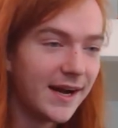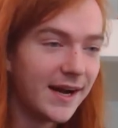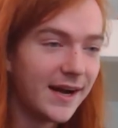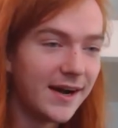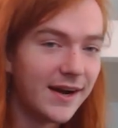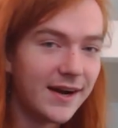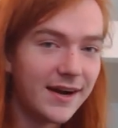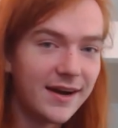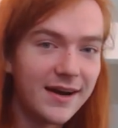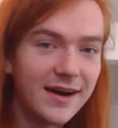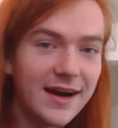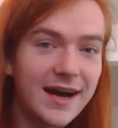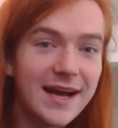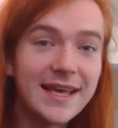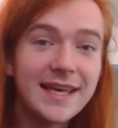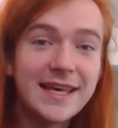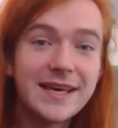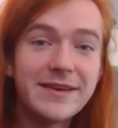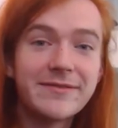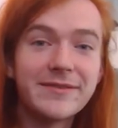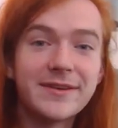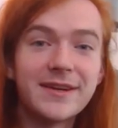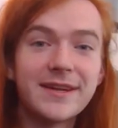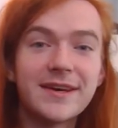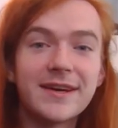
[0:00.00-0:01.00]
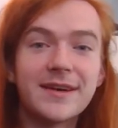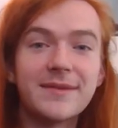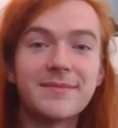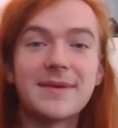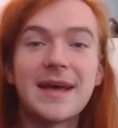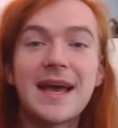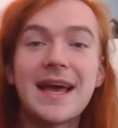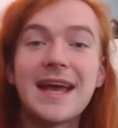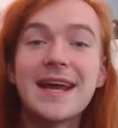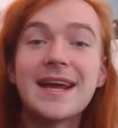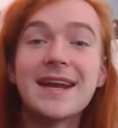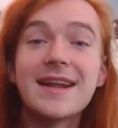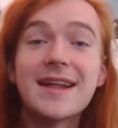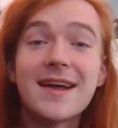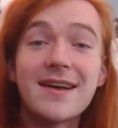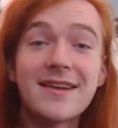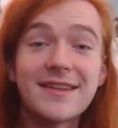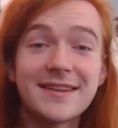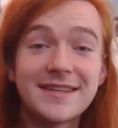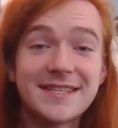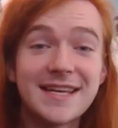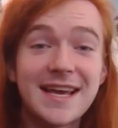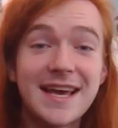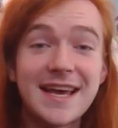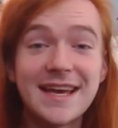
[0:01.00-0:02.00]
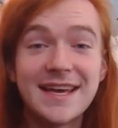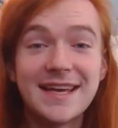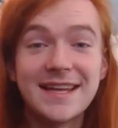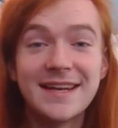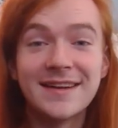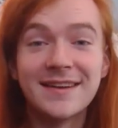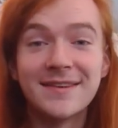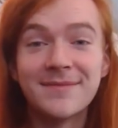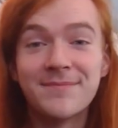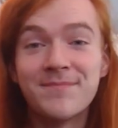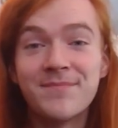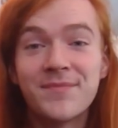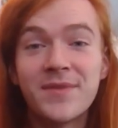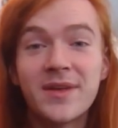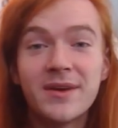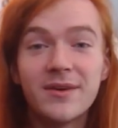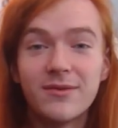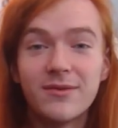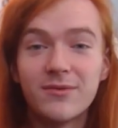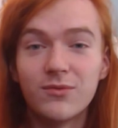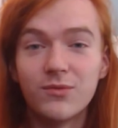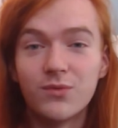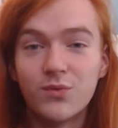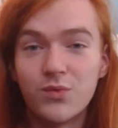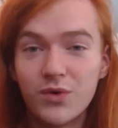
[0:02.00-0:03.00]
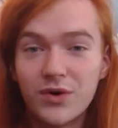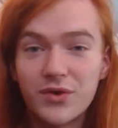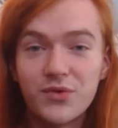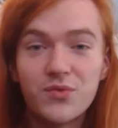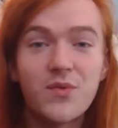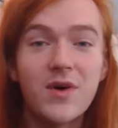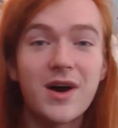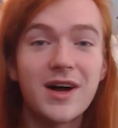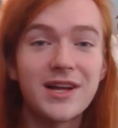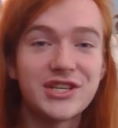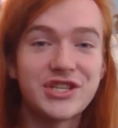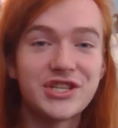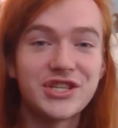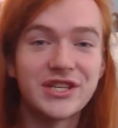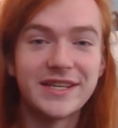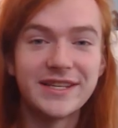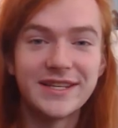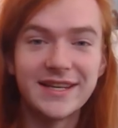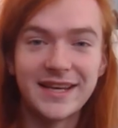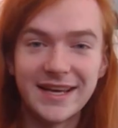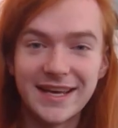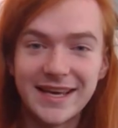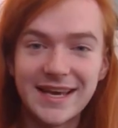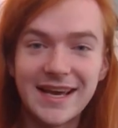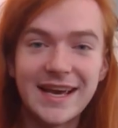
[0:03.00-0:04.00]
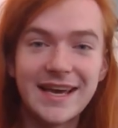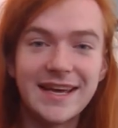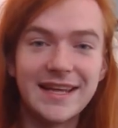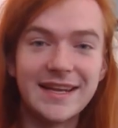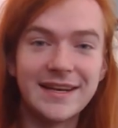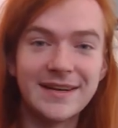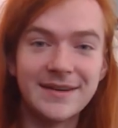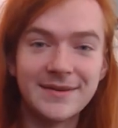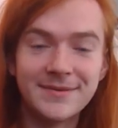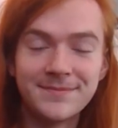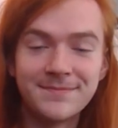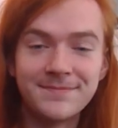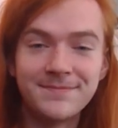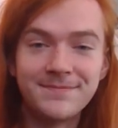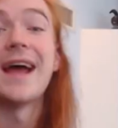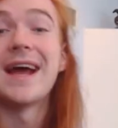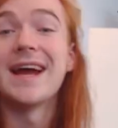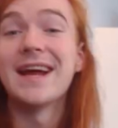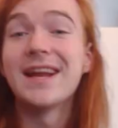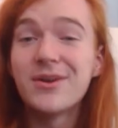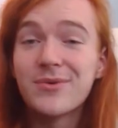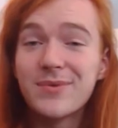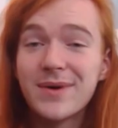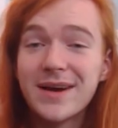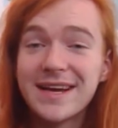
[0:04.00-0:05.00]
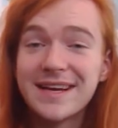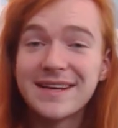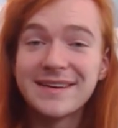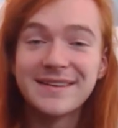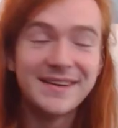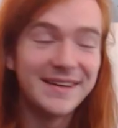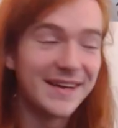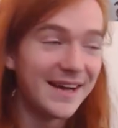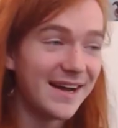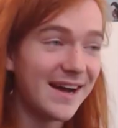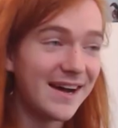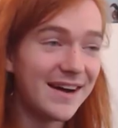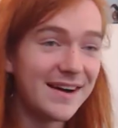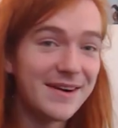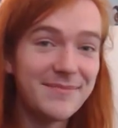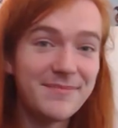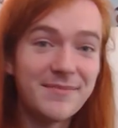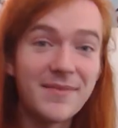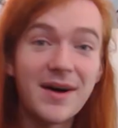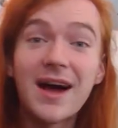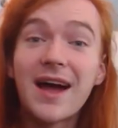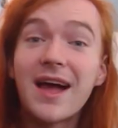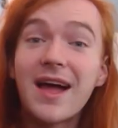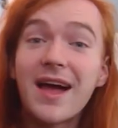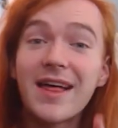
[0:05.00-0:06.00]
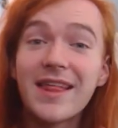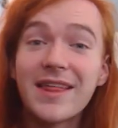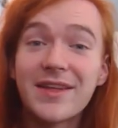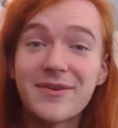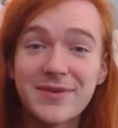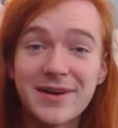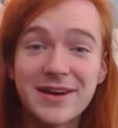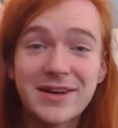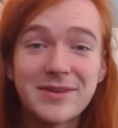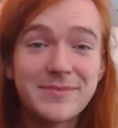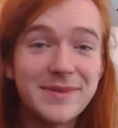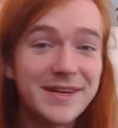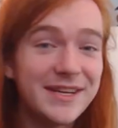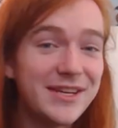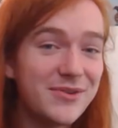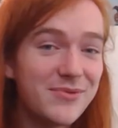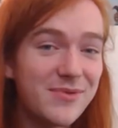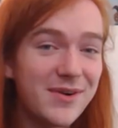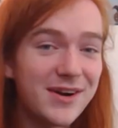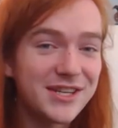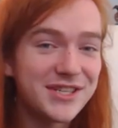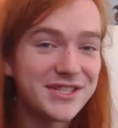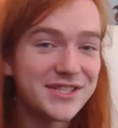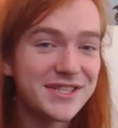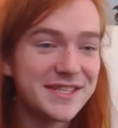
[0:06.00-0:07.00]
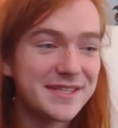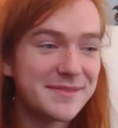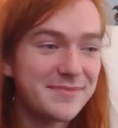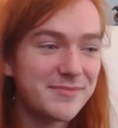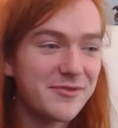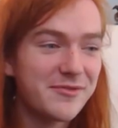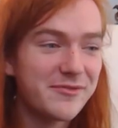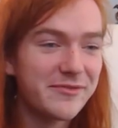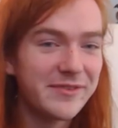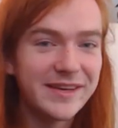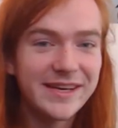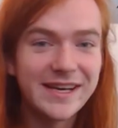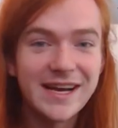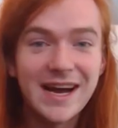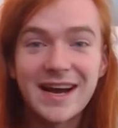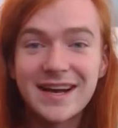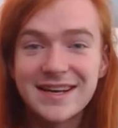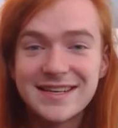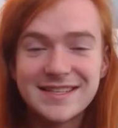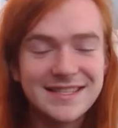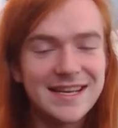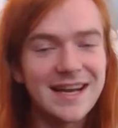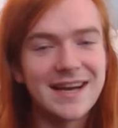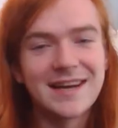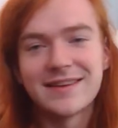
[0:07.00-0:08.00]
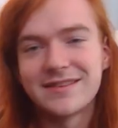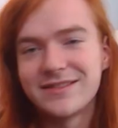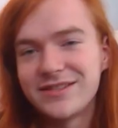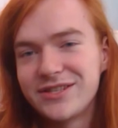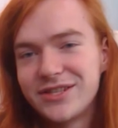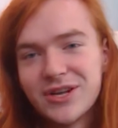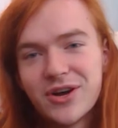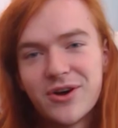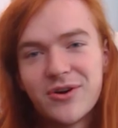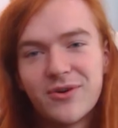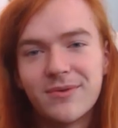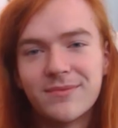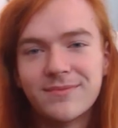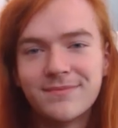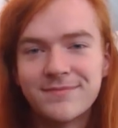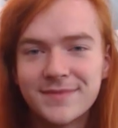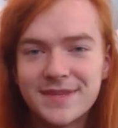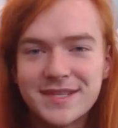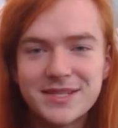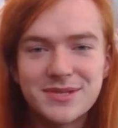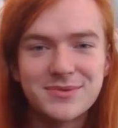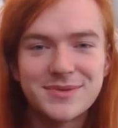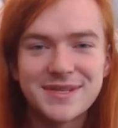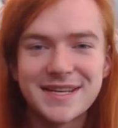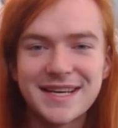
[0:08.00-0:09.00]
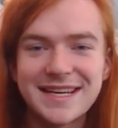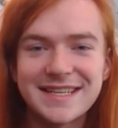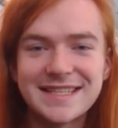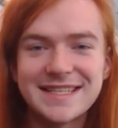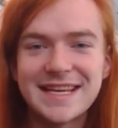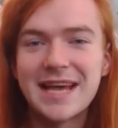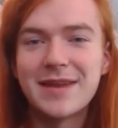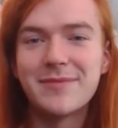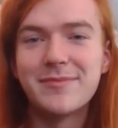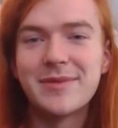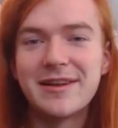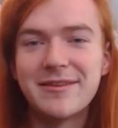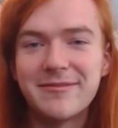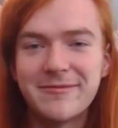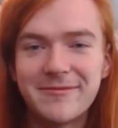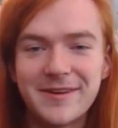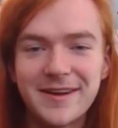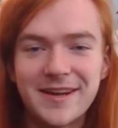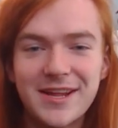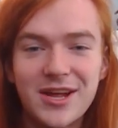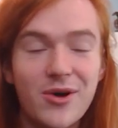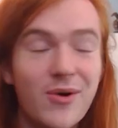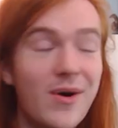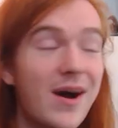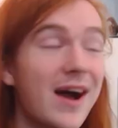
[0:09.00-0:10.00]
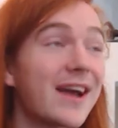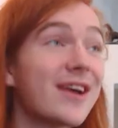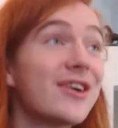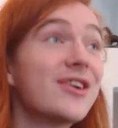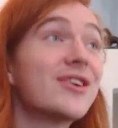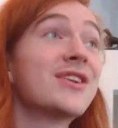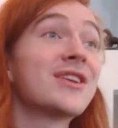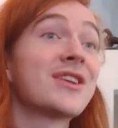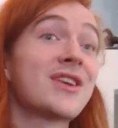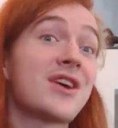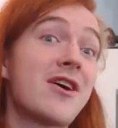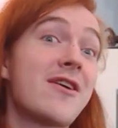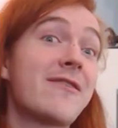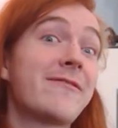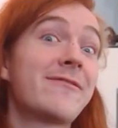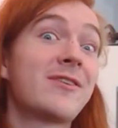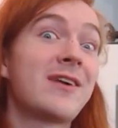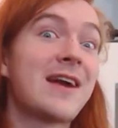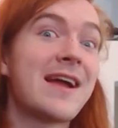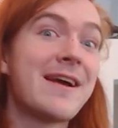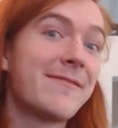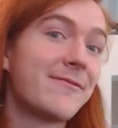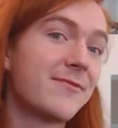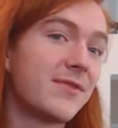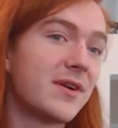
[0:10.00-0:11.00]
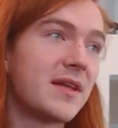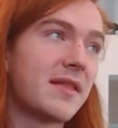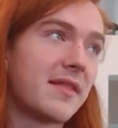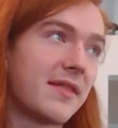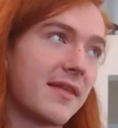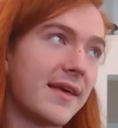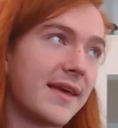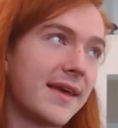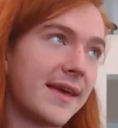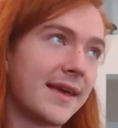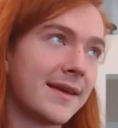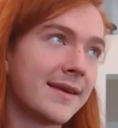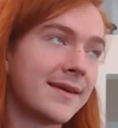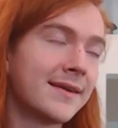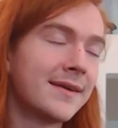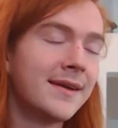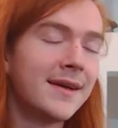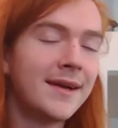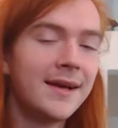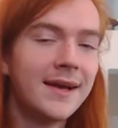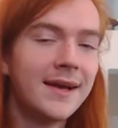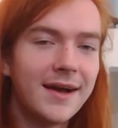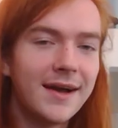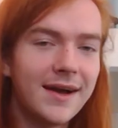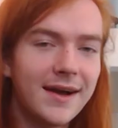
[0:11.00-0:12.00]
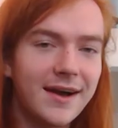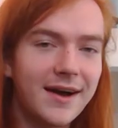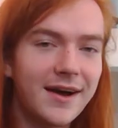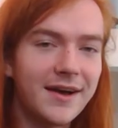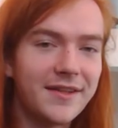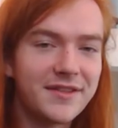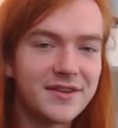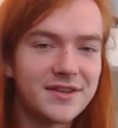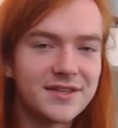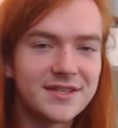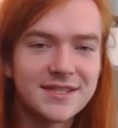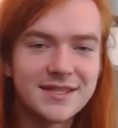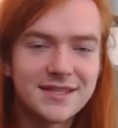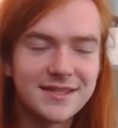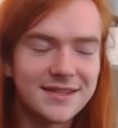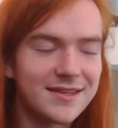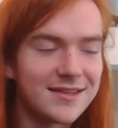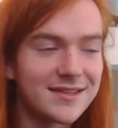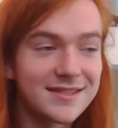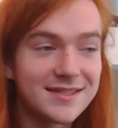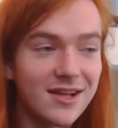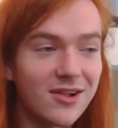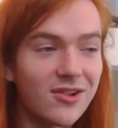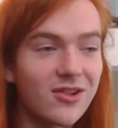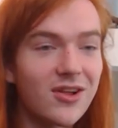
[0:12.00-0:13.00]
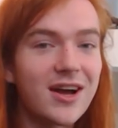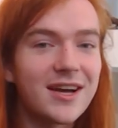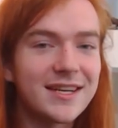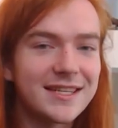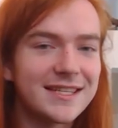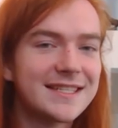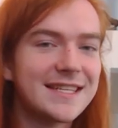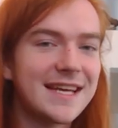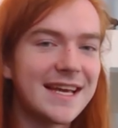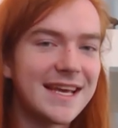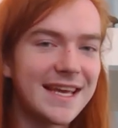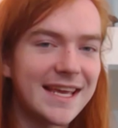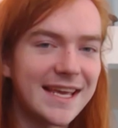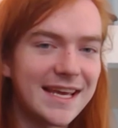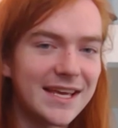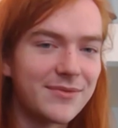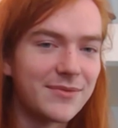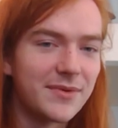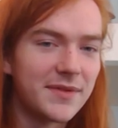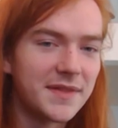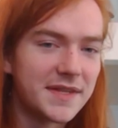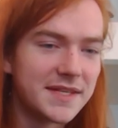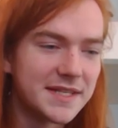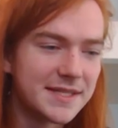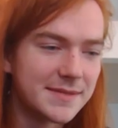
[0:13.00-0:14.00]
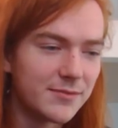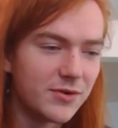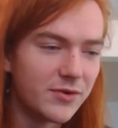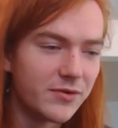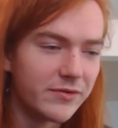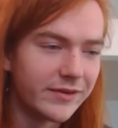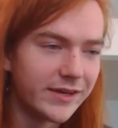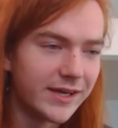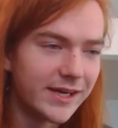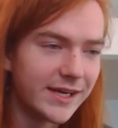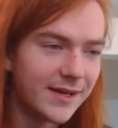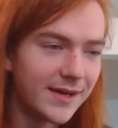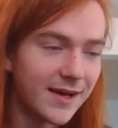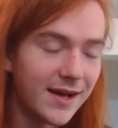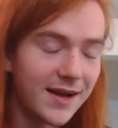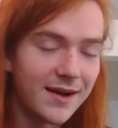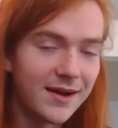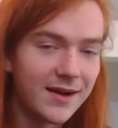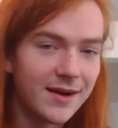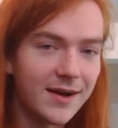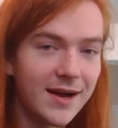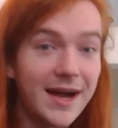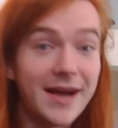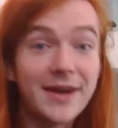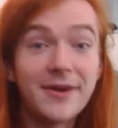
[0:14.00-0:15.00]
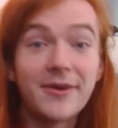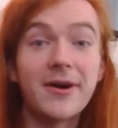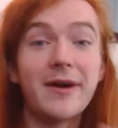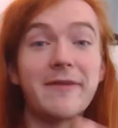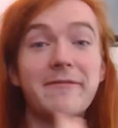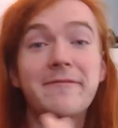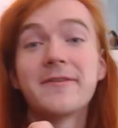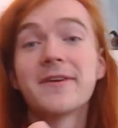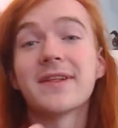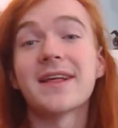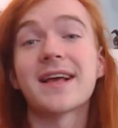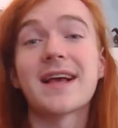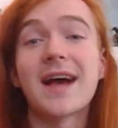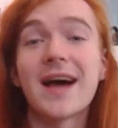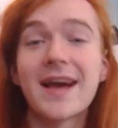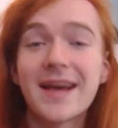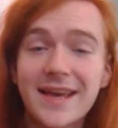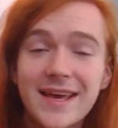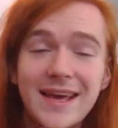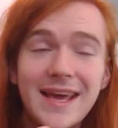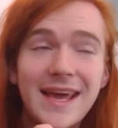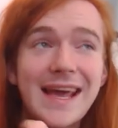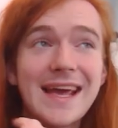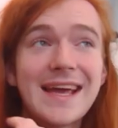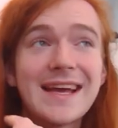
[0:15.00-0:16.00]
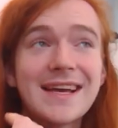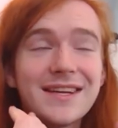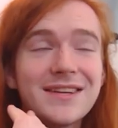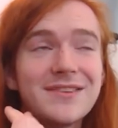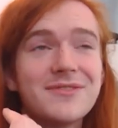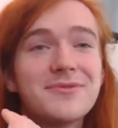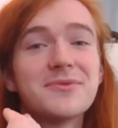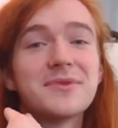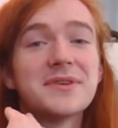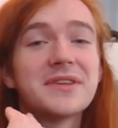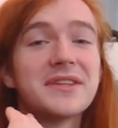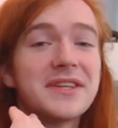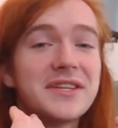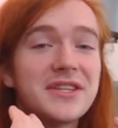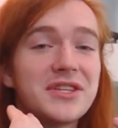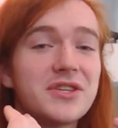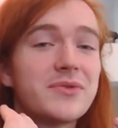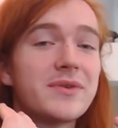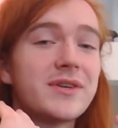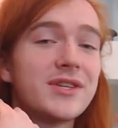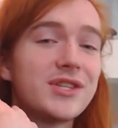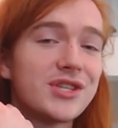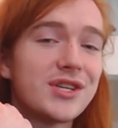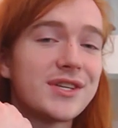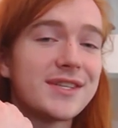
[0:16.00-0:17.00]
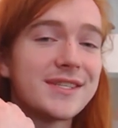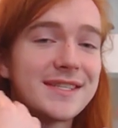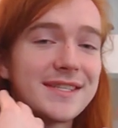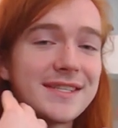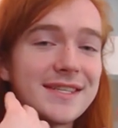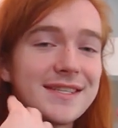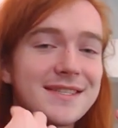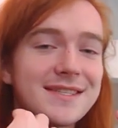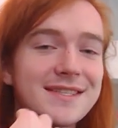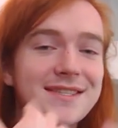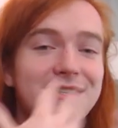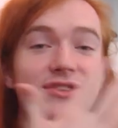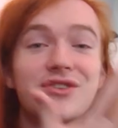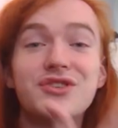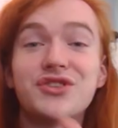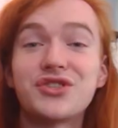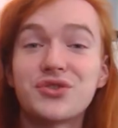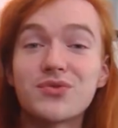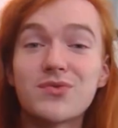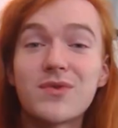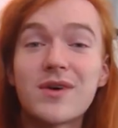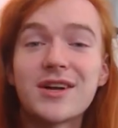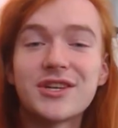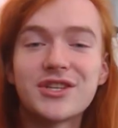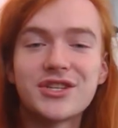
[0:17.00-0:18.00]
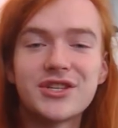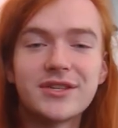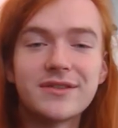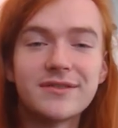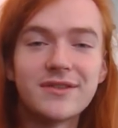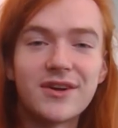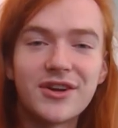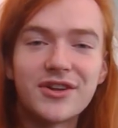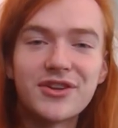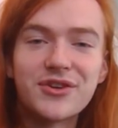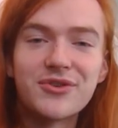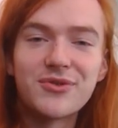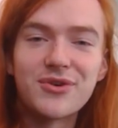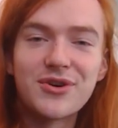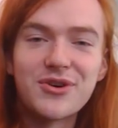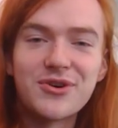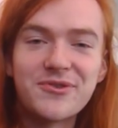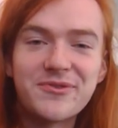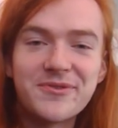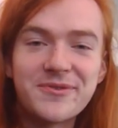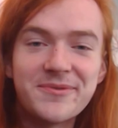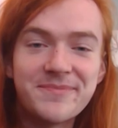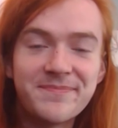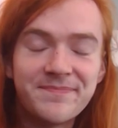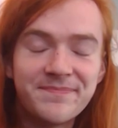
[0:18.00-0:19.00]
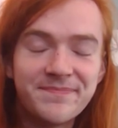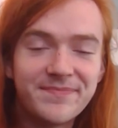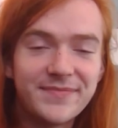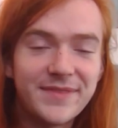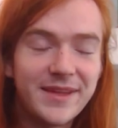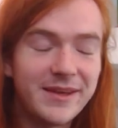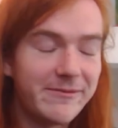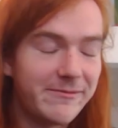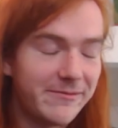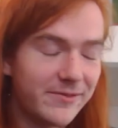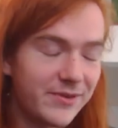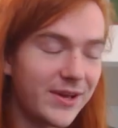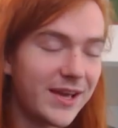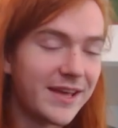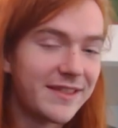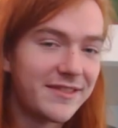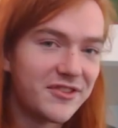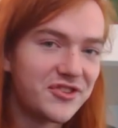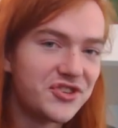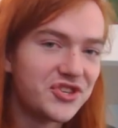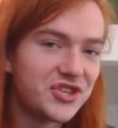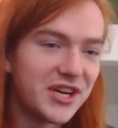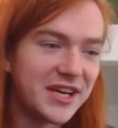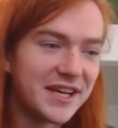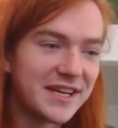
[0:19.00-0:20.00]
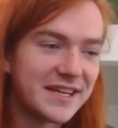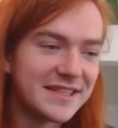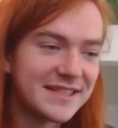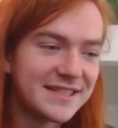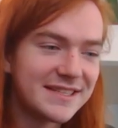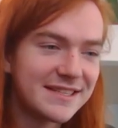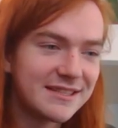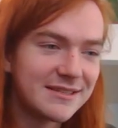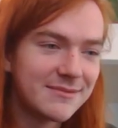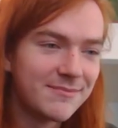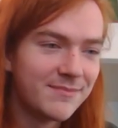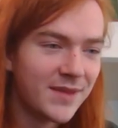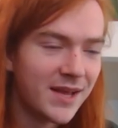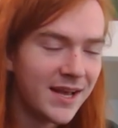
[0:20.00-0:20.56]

Uh, I give it a eight out of ten. Would watch it again. Anyway, um, I highly recommend you watch this movie because uh, I, you know, this was like a ten minute video. I couldn't cover everything. Uh, there's there's a lot to take in with this movie. Uh, I don't. I feel like I can't really do it justice. So you should watch it on your own if you get the chance.